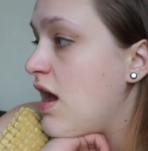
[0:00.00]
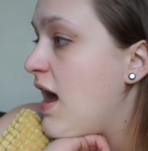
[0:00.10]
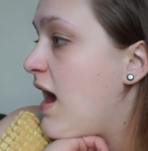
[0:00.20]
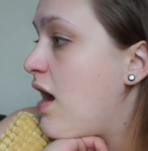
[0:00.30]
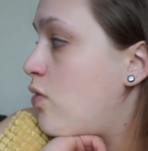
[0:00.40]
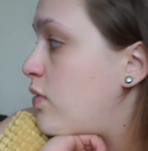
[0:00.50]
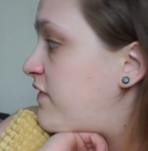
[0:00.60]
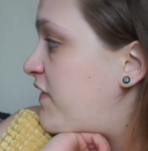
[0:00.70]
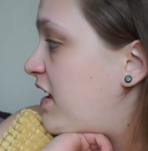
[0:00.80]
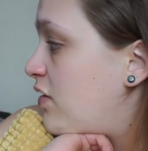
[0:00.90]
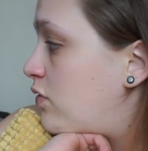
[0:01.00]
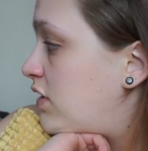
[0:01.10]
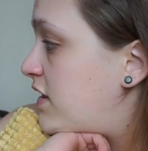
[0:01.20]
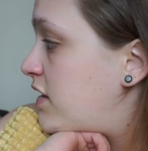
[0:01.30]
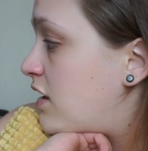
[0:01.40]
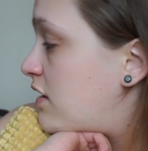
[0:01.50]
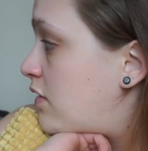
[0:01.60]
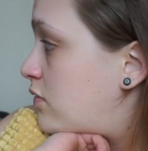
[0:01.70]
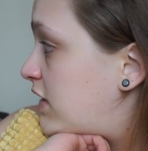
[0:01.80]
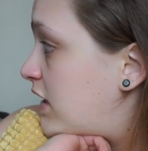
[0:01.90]
How we fit it all in the
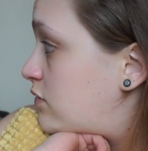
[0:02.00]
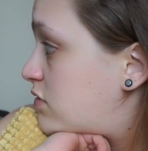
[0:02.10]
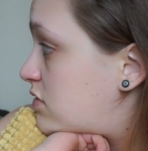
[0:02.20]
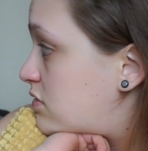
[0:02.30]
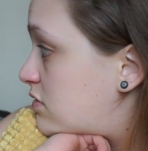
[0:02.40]
old house.